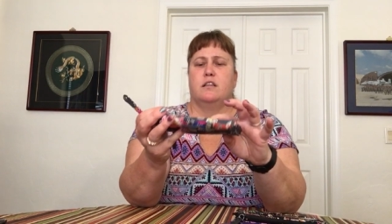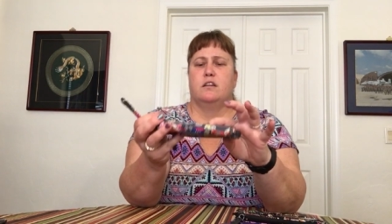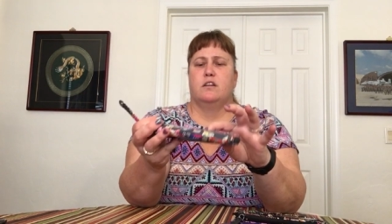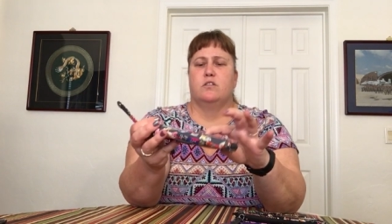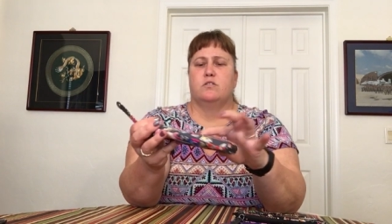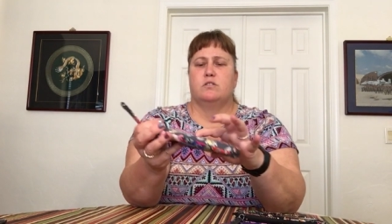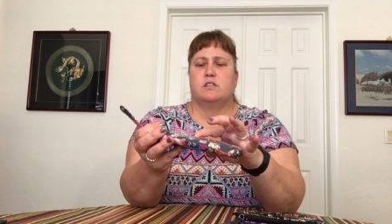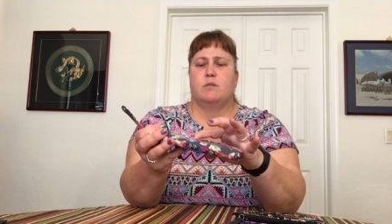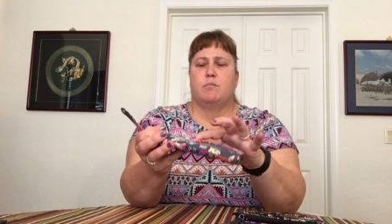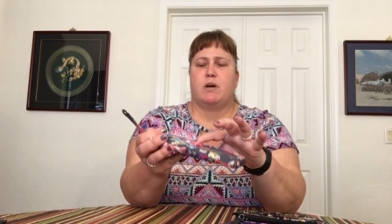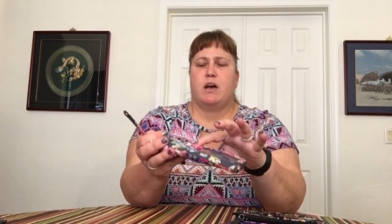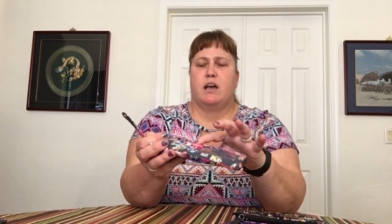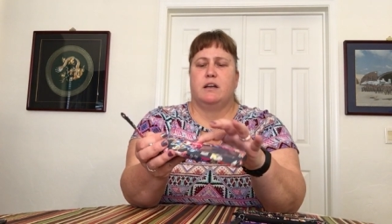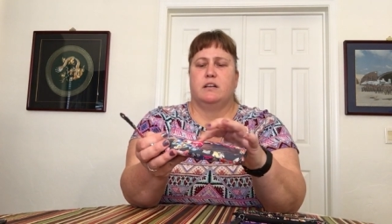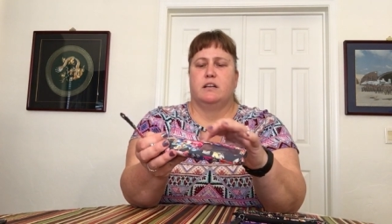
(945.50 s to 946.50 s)
No slip
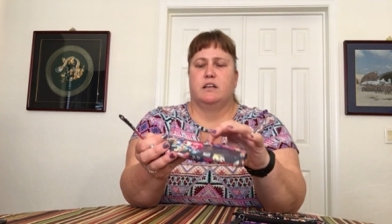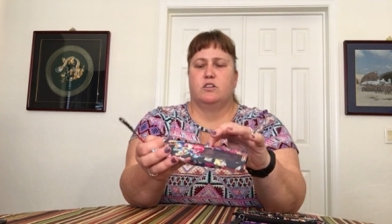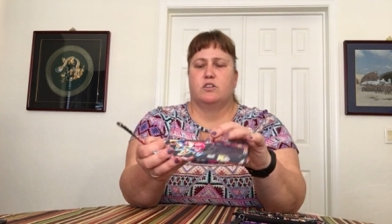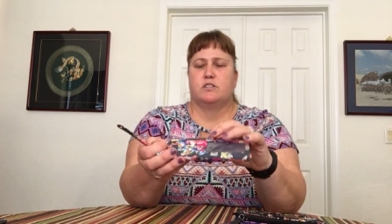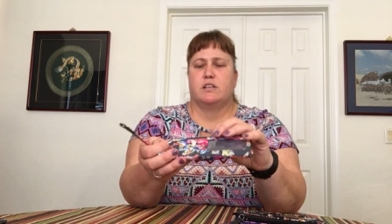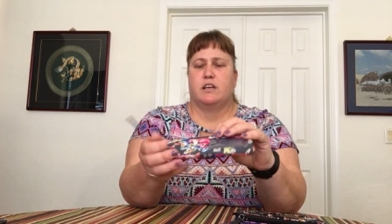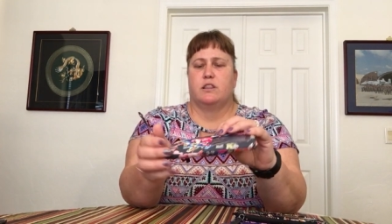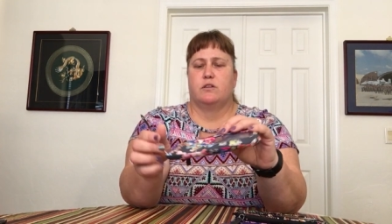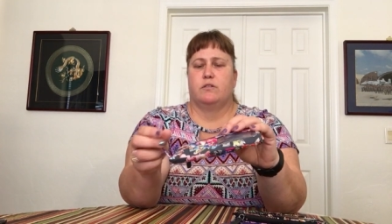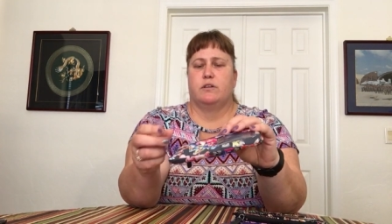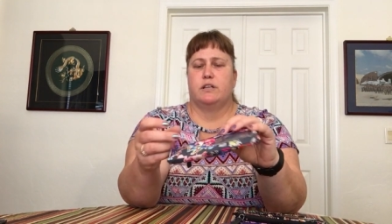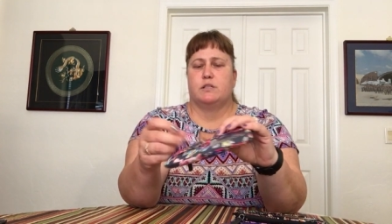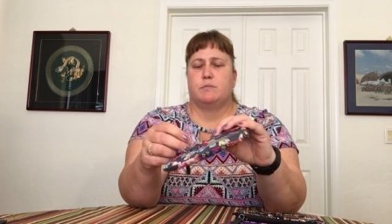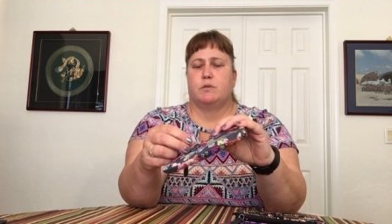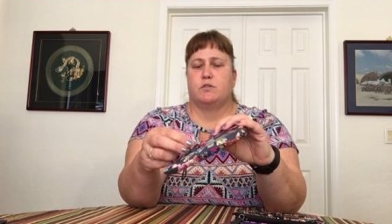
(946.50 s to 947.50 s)
behind it. It looks like there
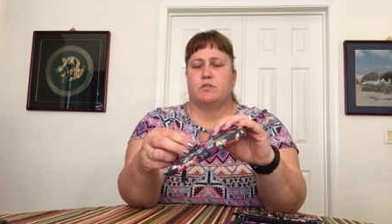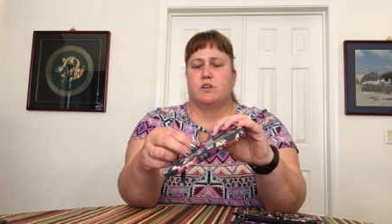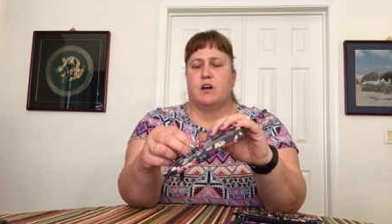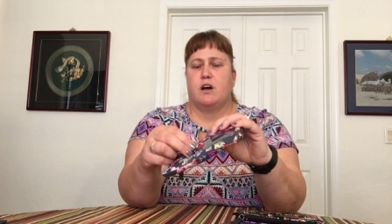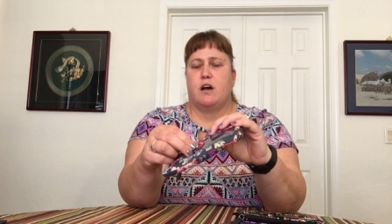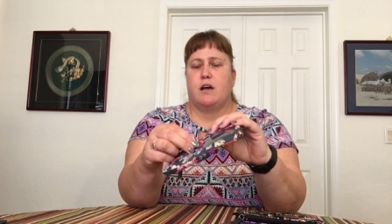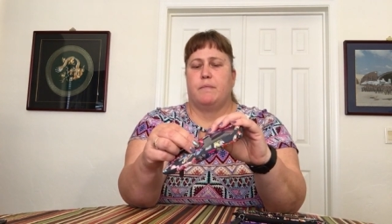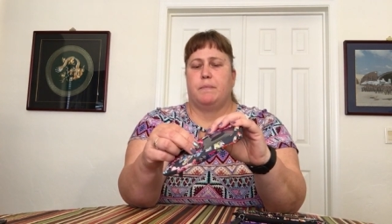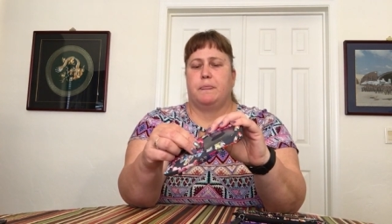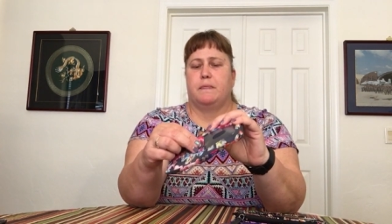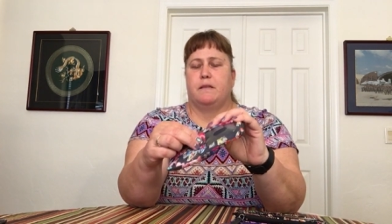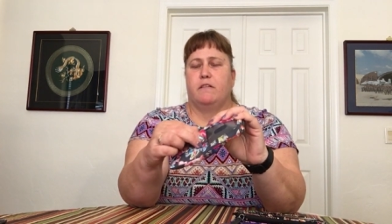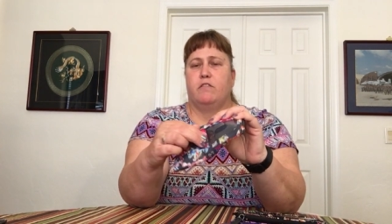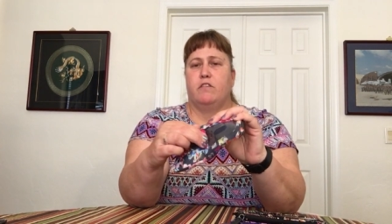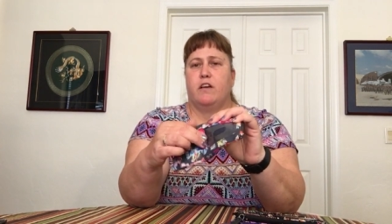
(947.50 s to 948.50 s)
is, but there's not.
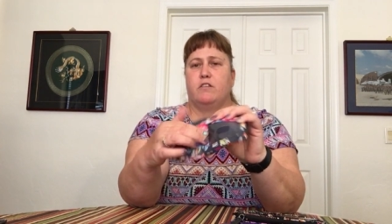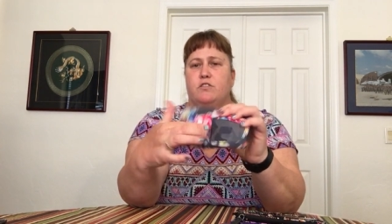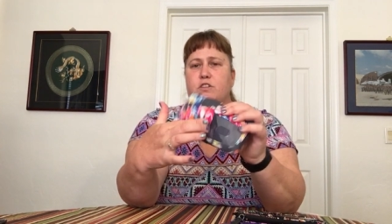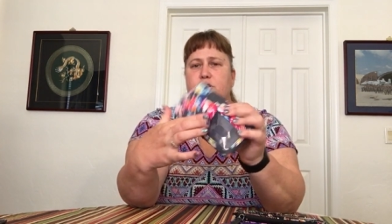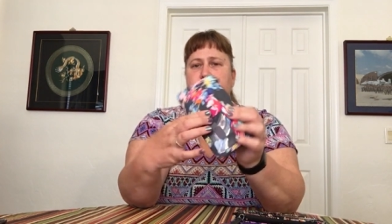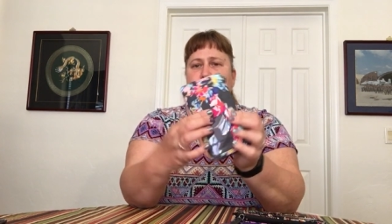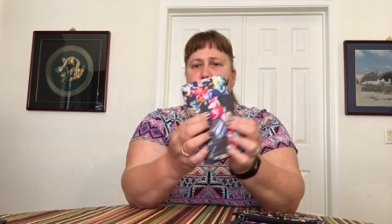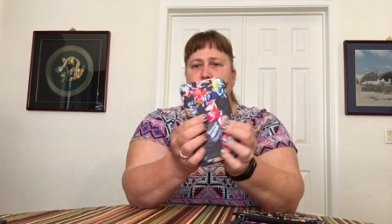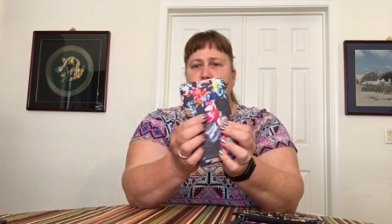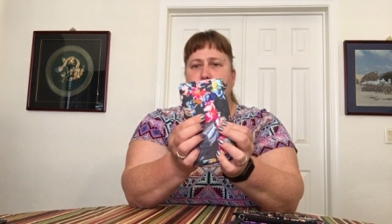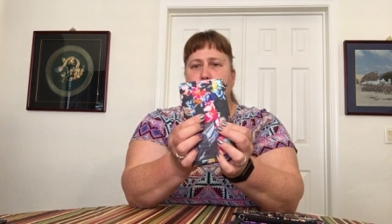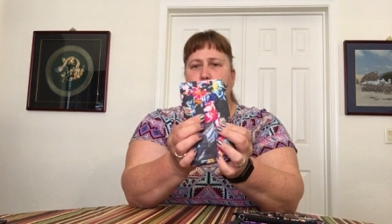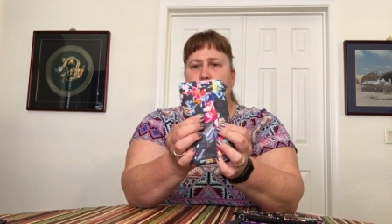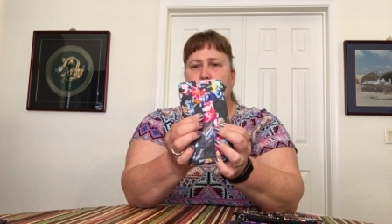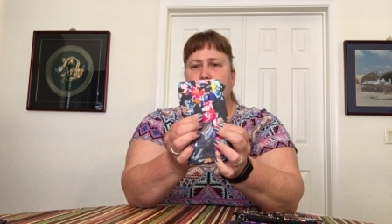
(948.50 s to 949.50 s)
And then just the
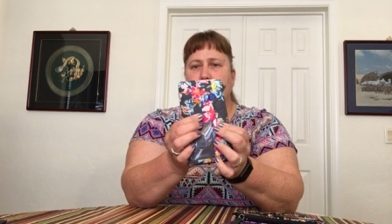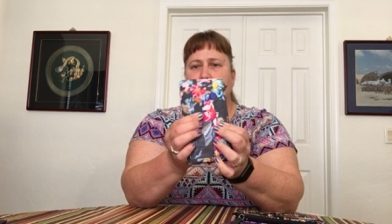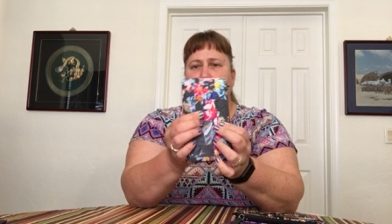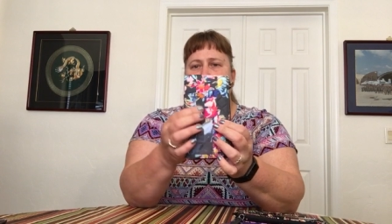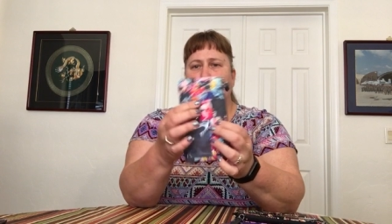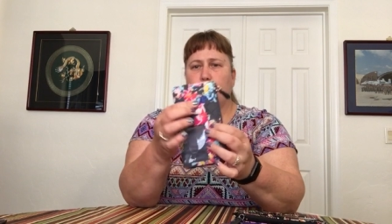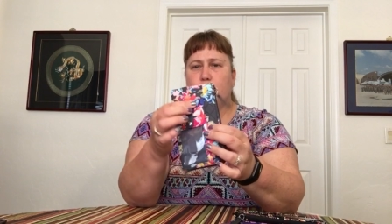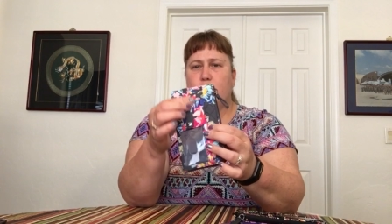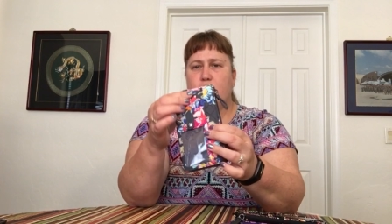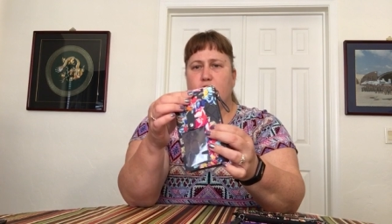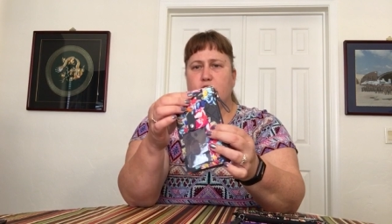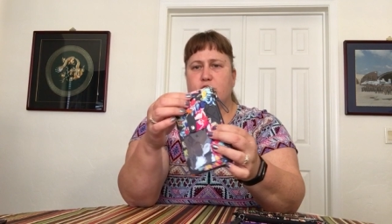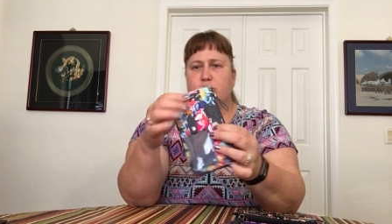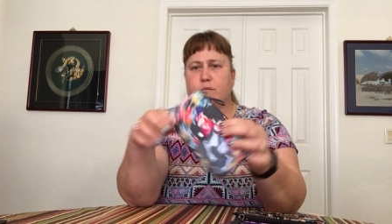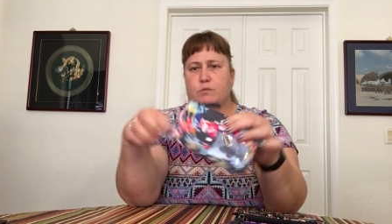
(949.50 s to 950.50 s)
strap over it to hold the
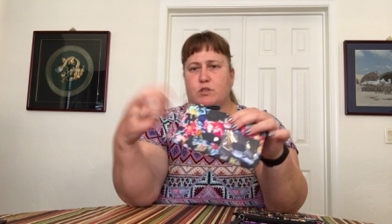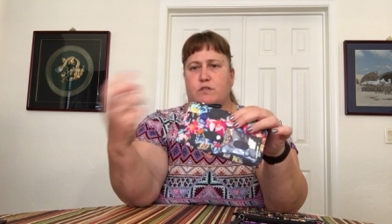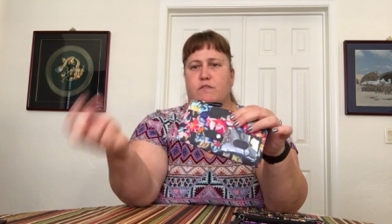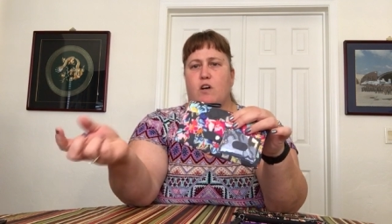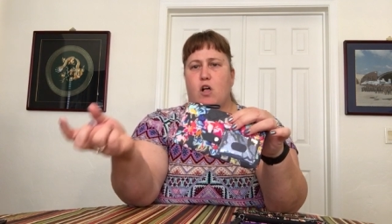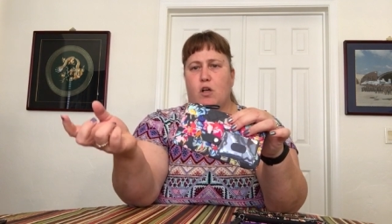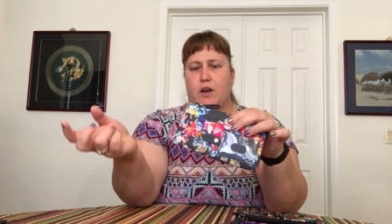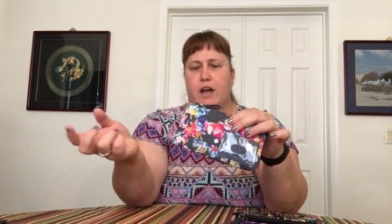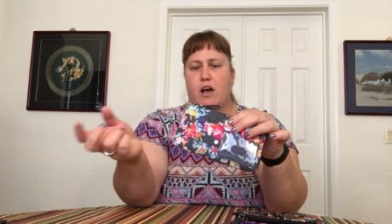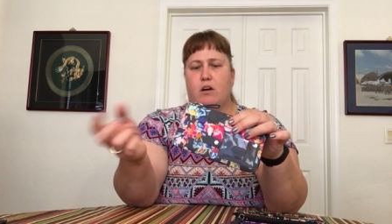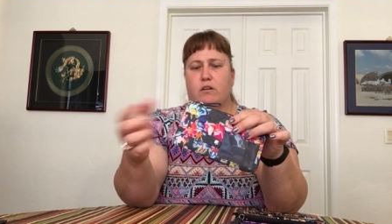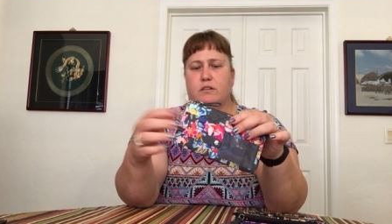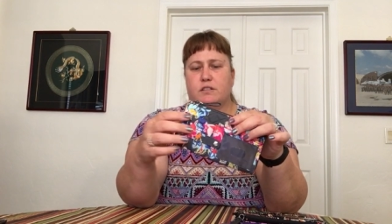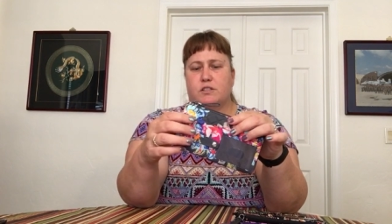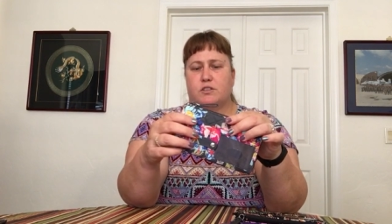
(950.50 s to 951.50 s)
cards from just falling
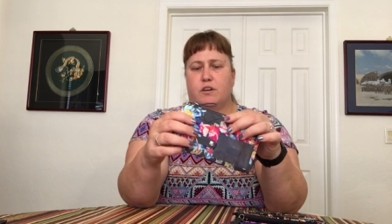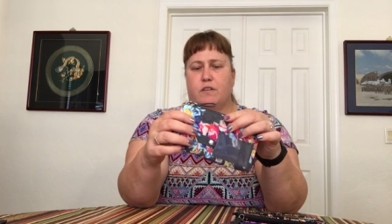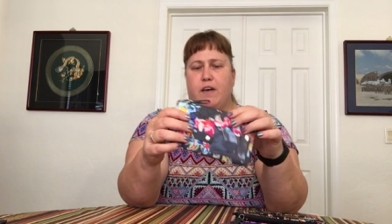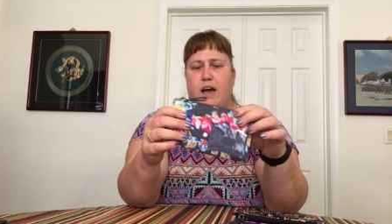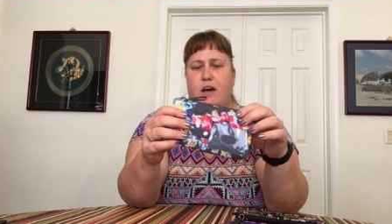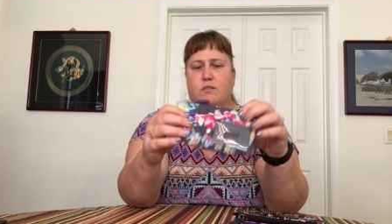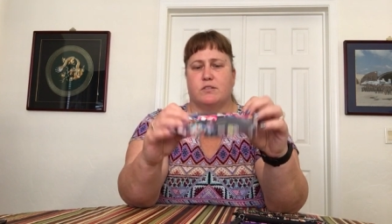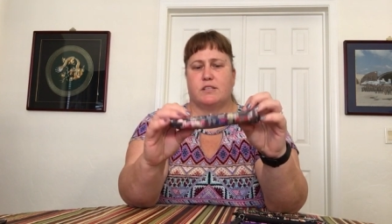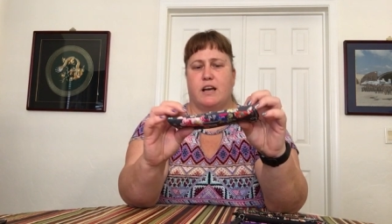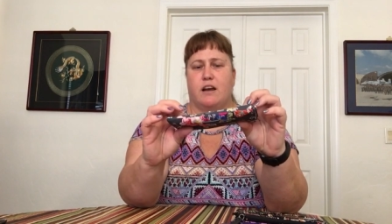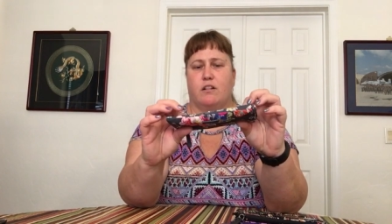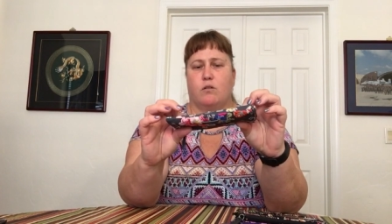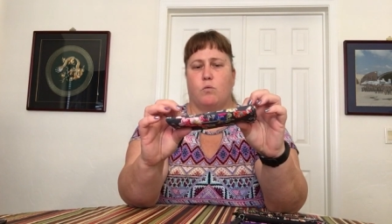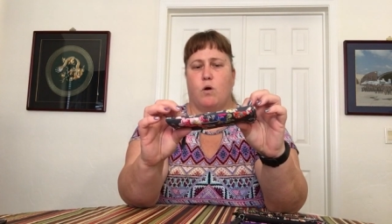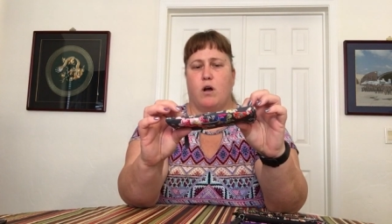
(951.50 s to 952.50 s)
out since they're on the outside
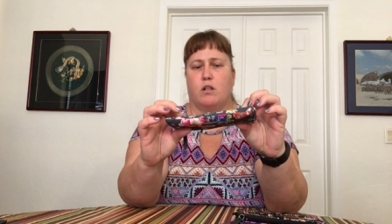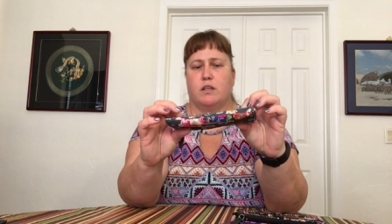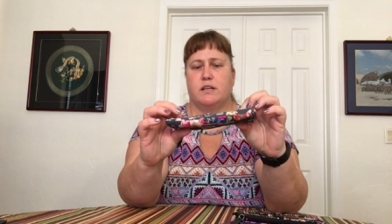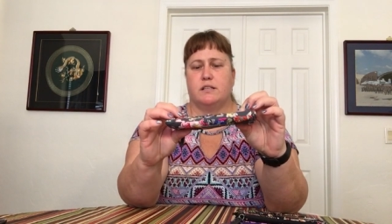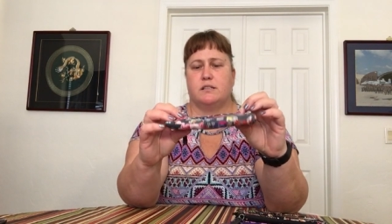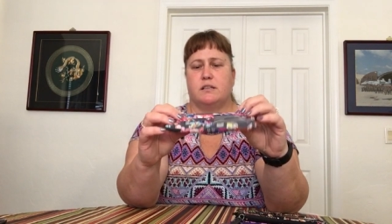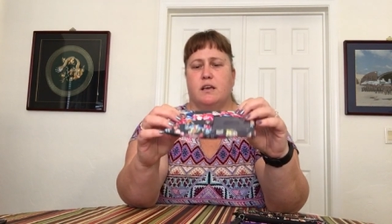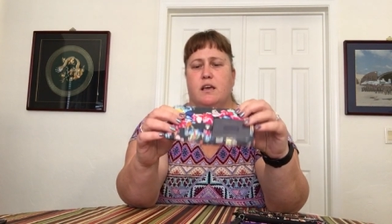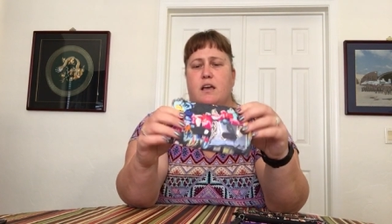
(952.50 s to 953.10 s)
of the wallet.